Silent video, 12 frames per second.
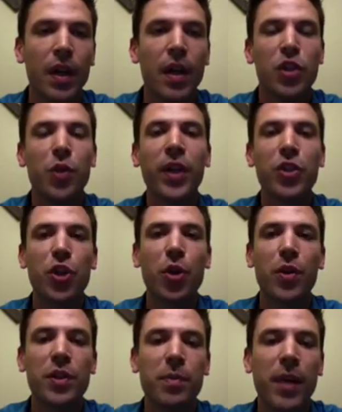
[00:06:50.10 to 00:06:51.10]
So we can show
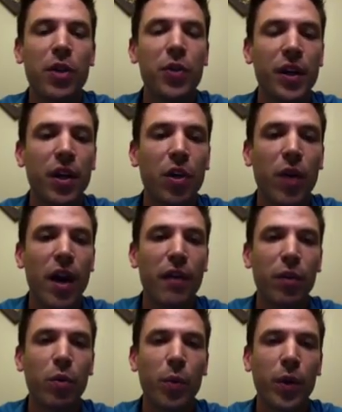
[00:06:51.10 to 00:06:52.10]
this by using a
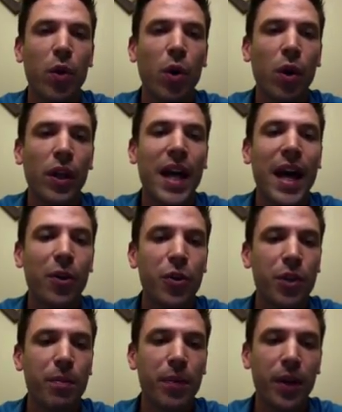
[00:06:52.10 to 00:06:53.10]
graphic, what we call an
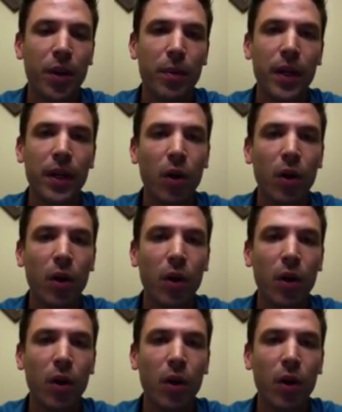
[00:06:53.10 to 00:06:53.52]
energy pyramid.